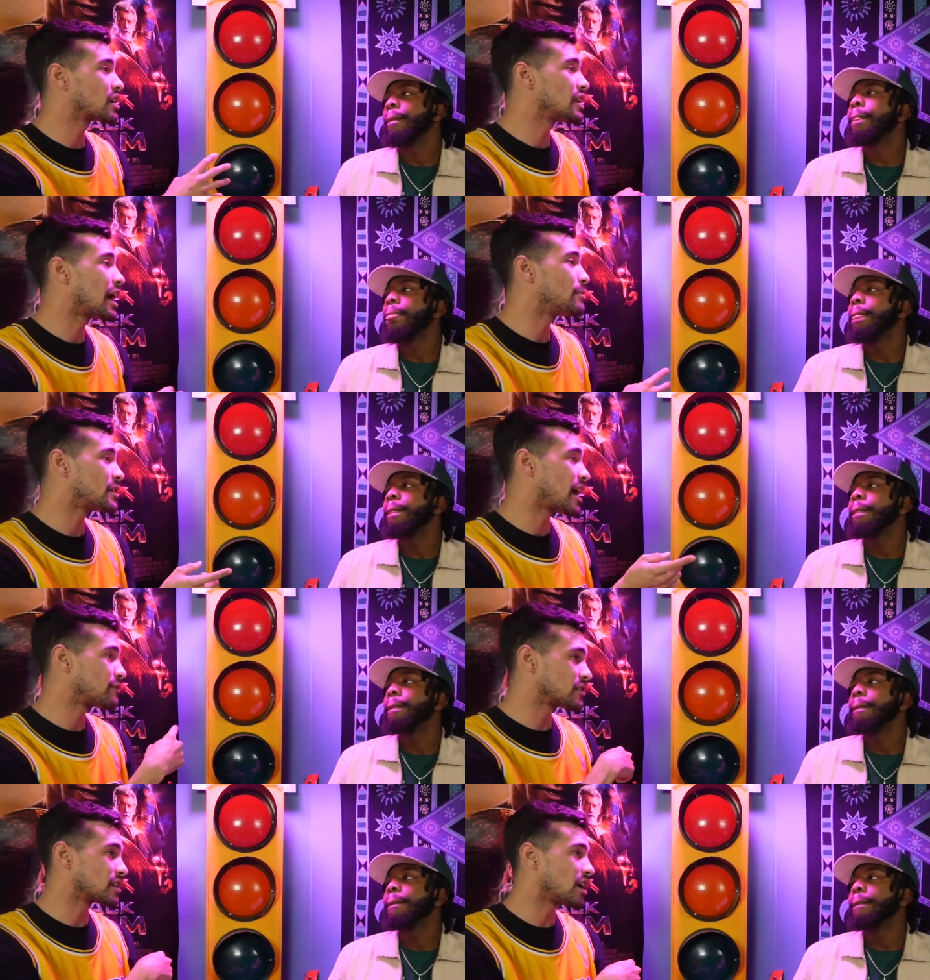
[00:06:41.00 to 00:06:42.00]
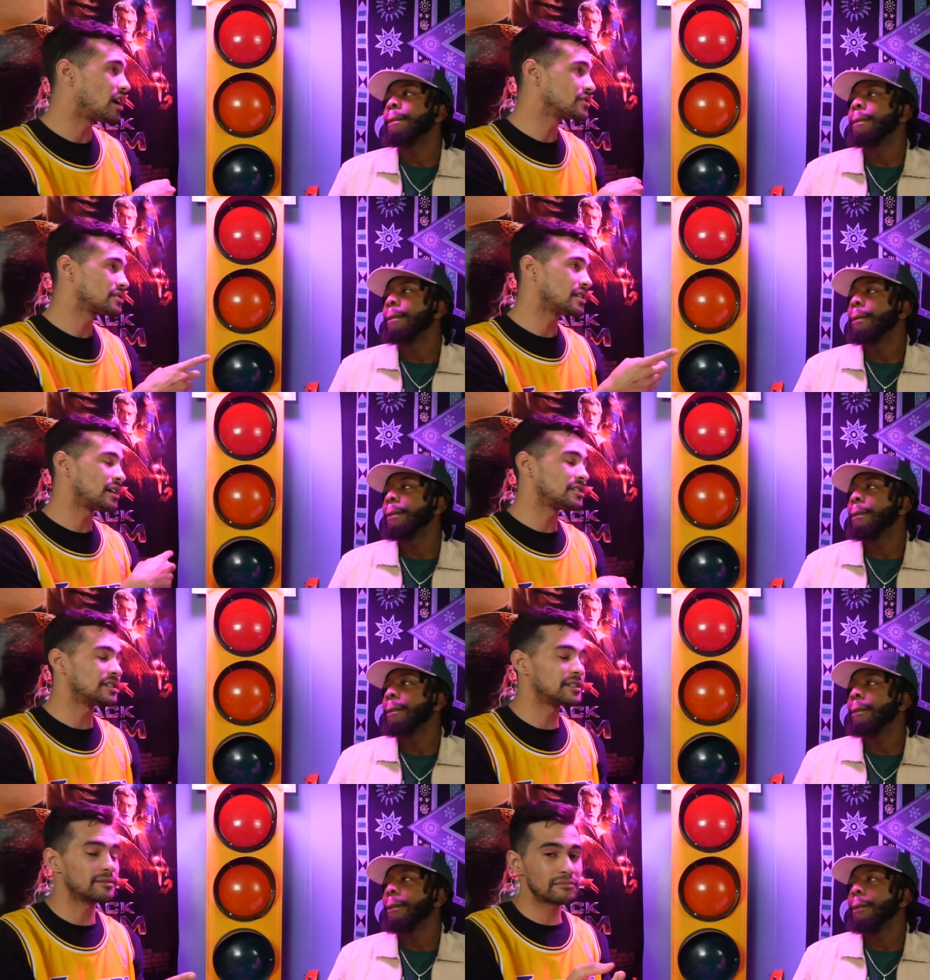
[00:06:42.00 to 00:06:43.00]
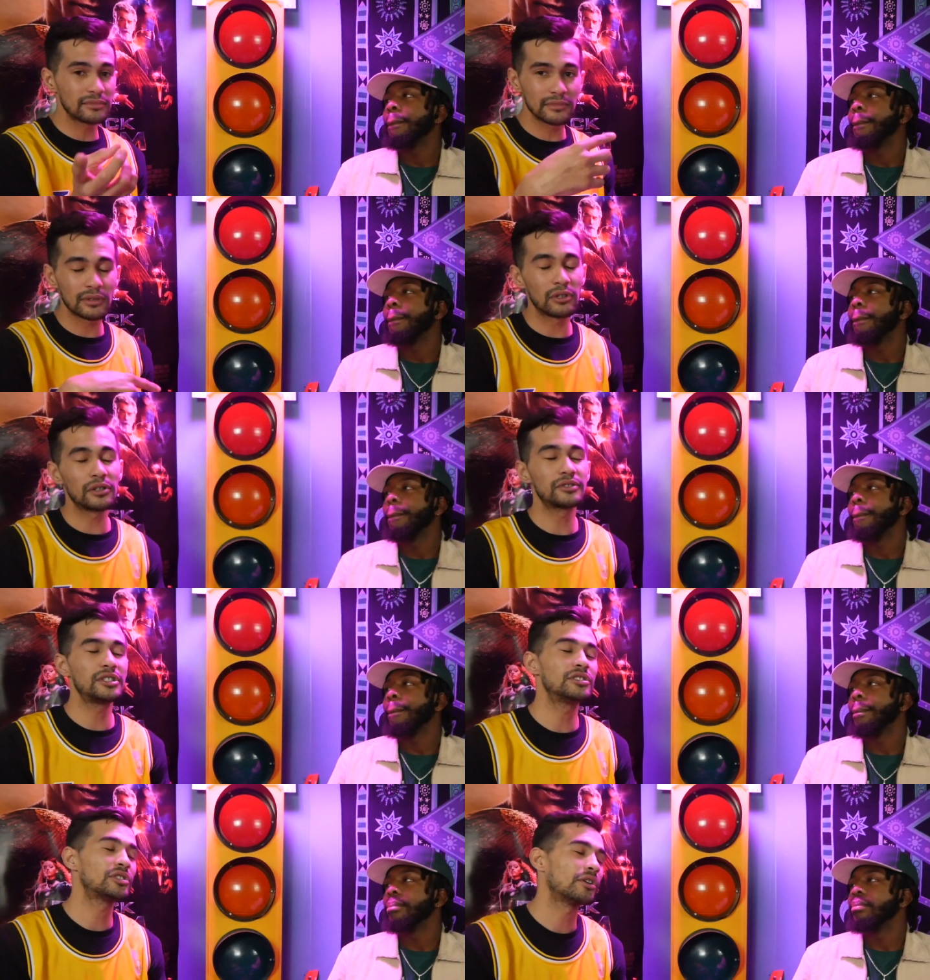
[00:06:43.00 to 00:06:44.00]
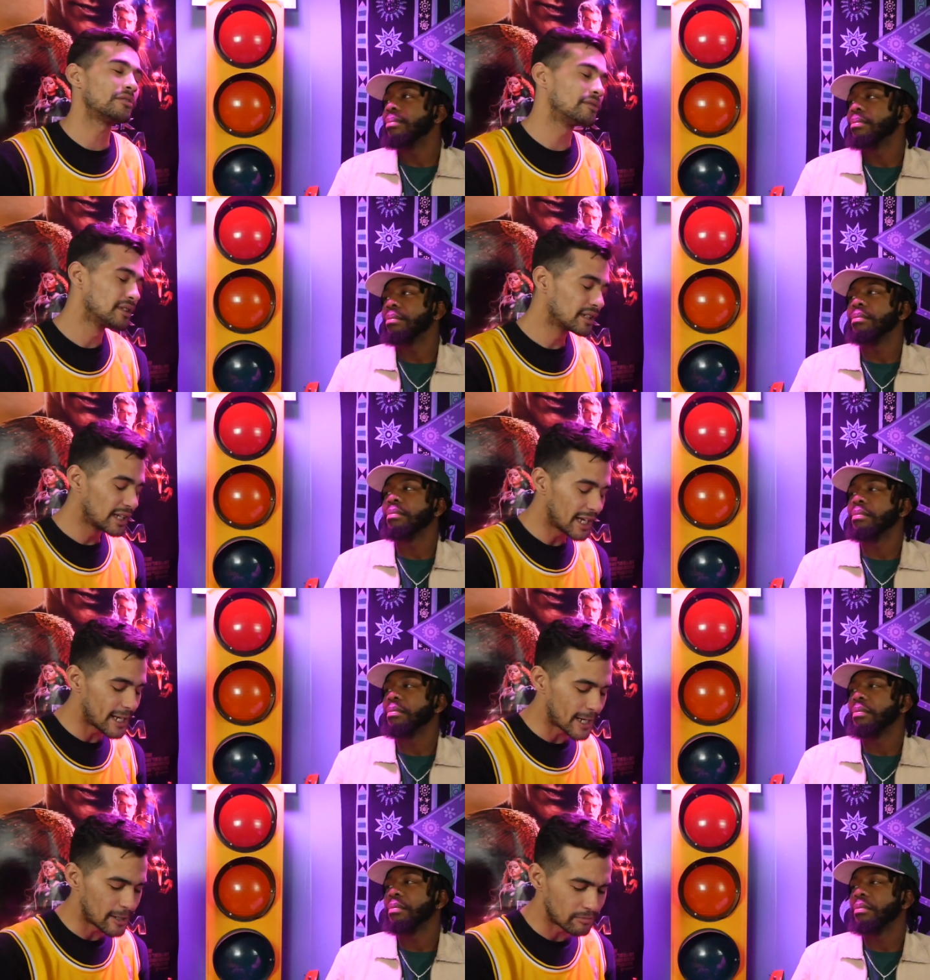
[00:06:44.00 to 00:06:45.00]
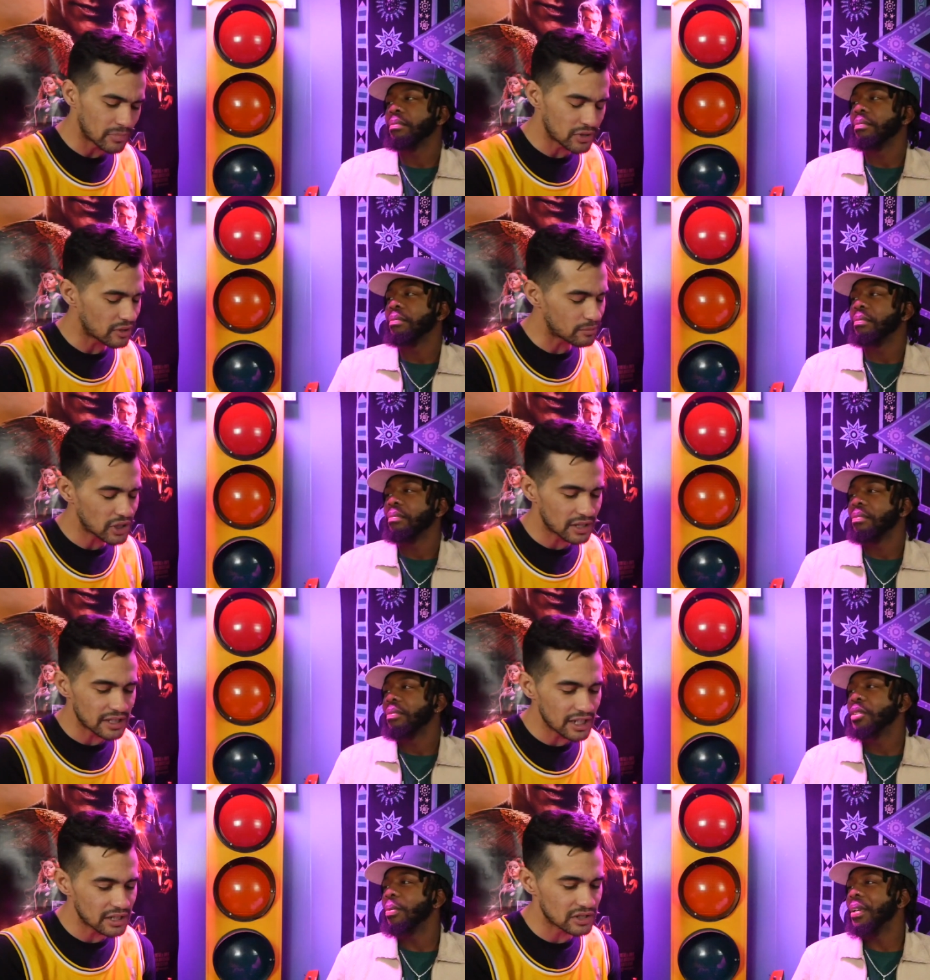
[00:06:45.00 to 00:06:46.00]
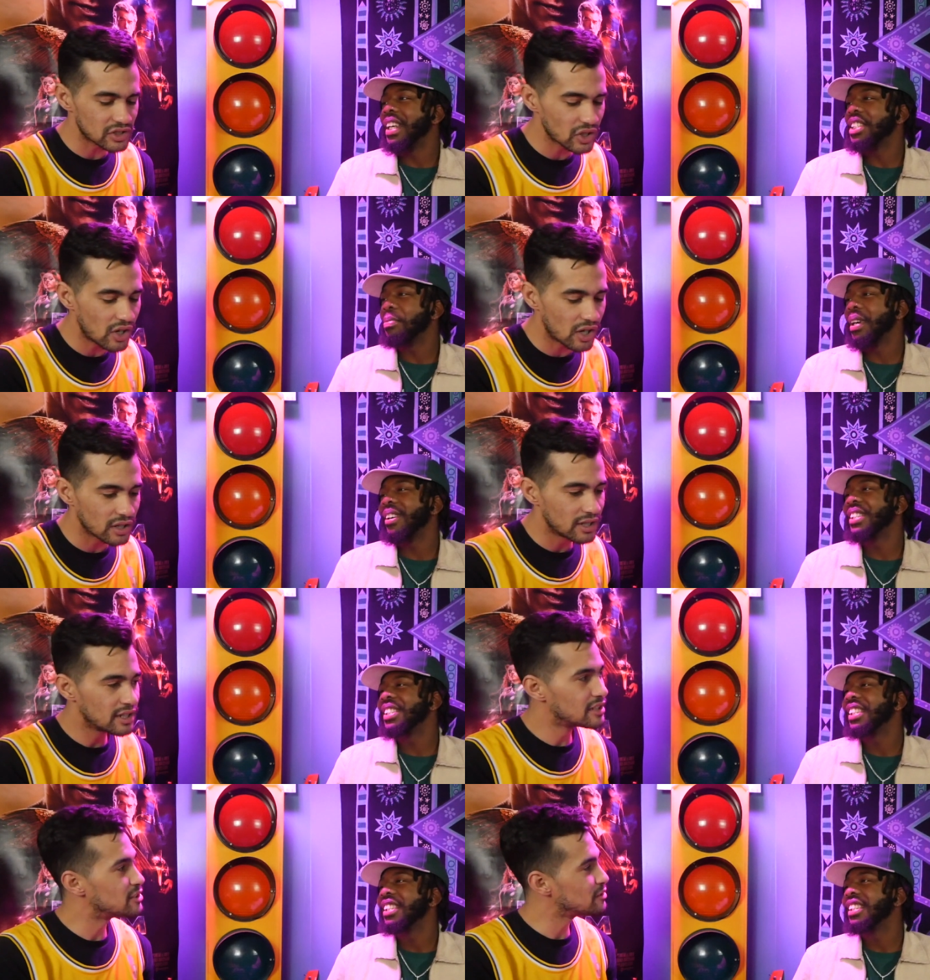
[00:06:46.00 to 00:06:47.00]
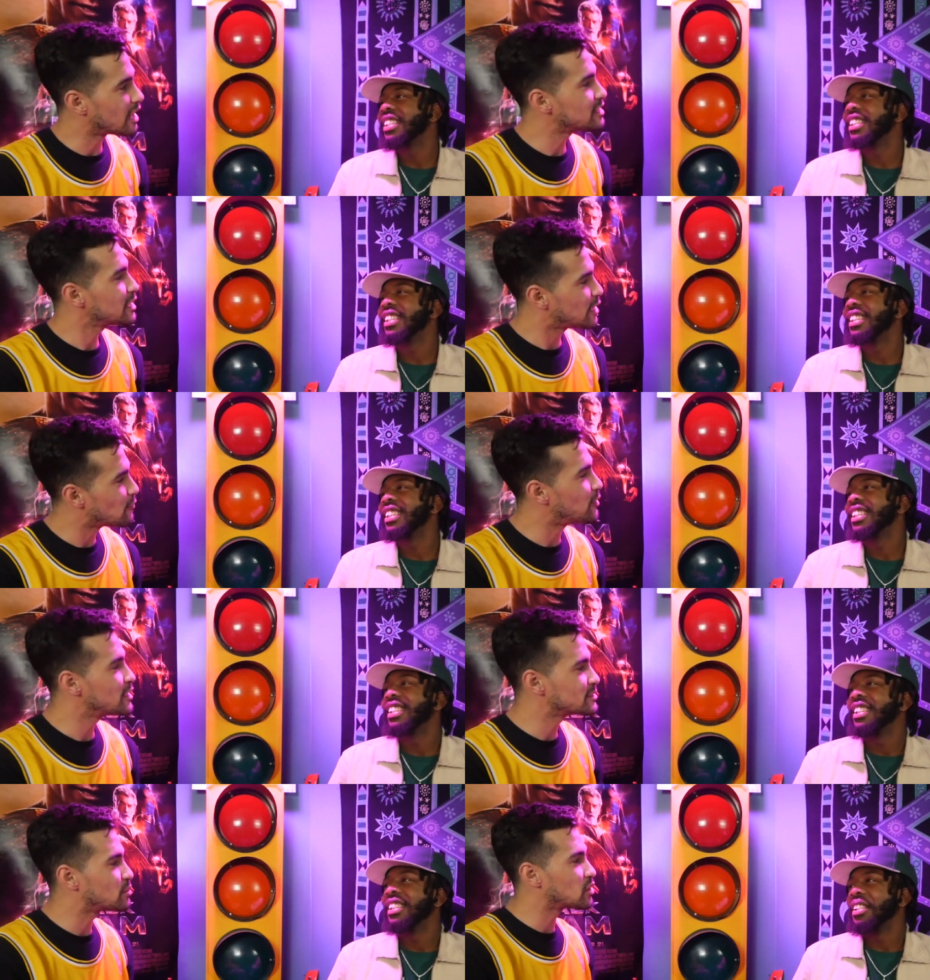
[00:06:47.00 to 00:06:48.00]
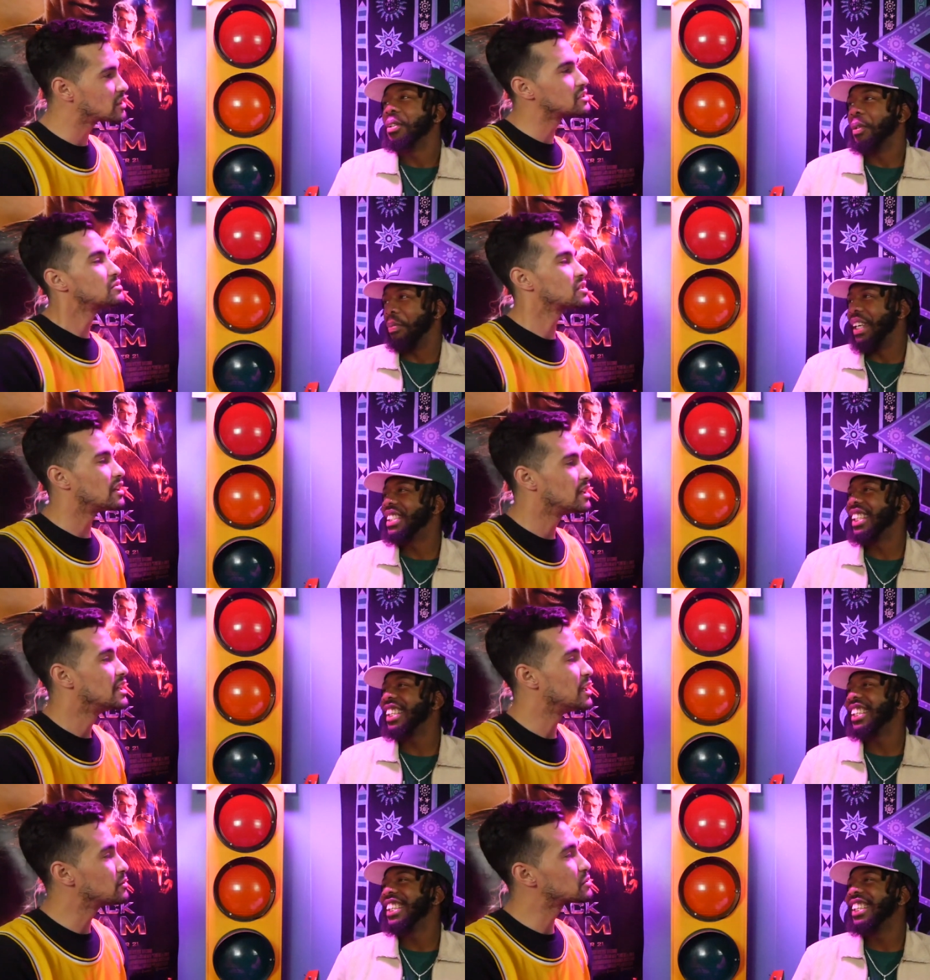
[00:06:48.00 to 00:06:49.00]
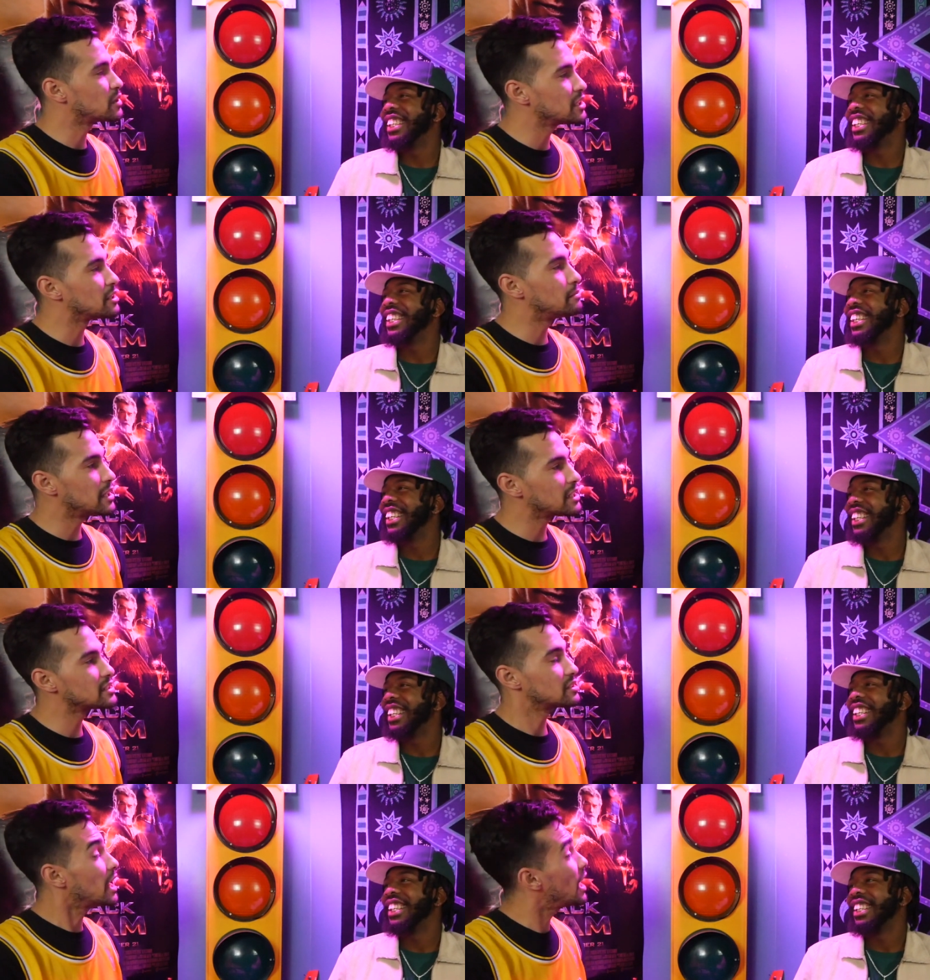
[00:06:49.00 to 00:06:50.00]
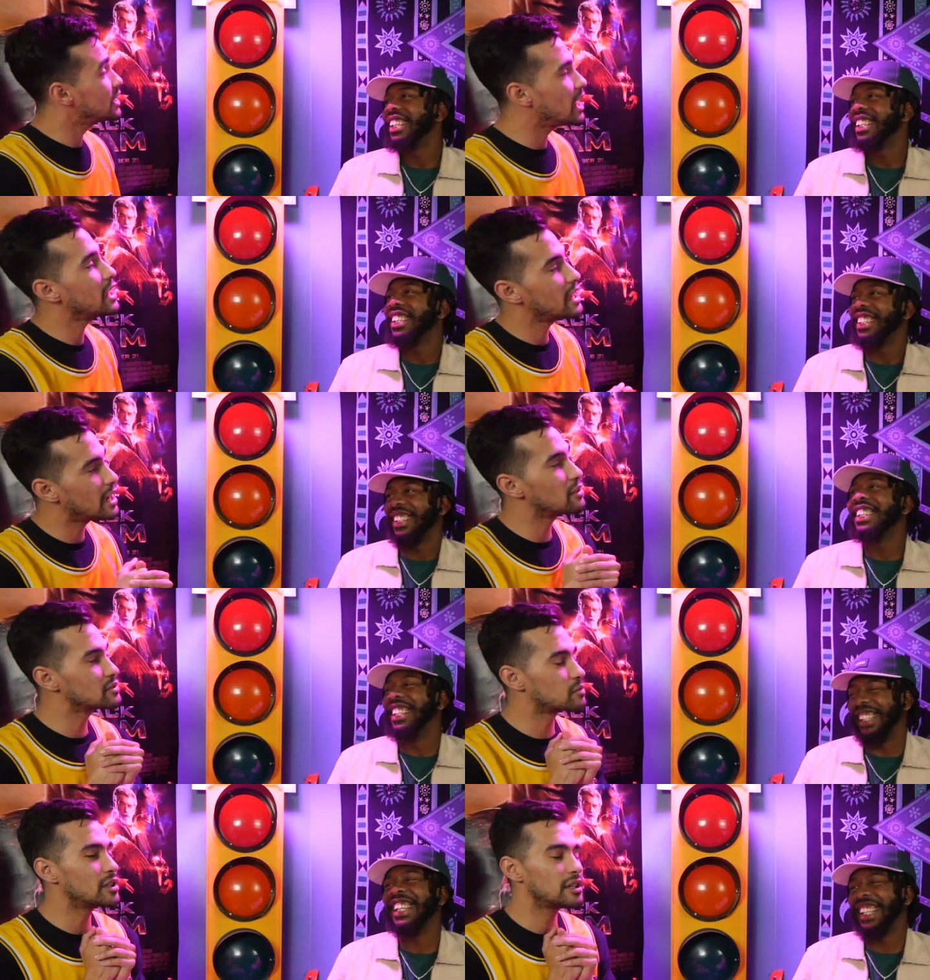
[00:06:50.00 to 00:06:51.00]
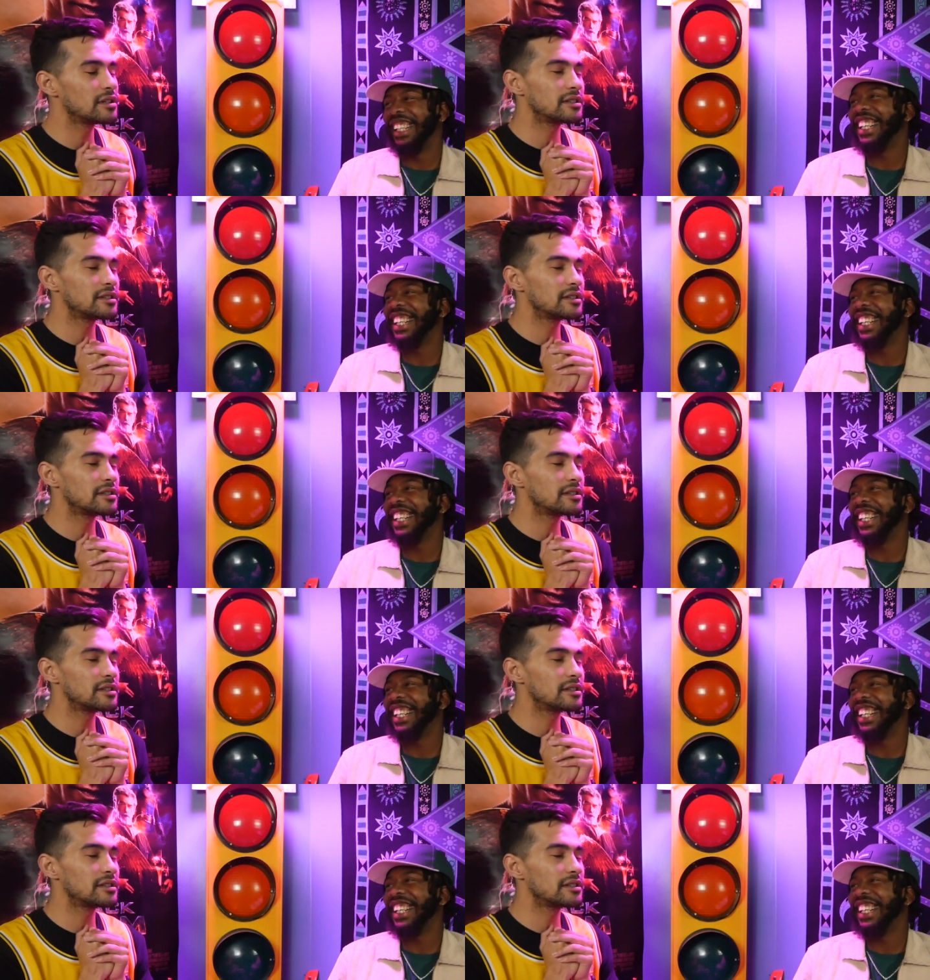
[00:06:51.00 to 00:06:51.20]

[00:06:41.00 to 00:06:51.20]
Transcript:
Speaker 1: collabing after the concert at the Grill Tea Show. And um, dude, I'm trying to think. Someone, Nice Nights in Paris. Dude, I think it was, bro, because it was basic. It was one of your biggest. Yeah, yeah, yeah. It was one of your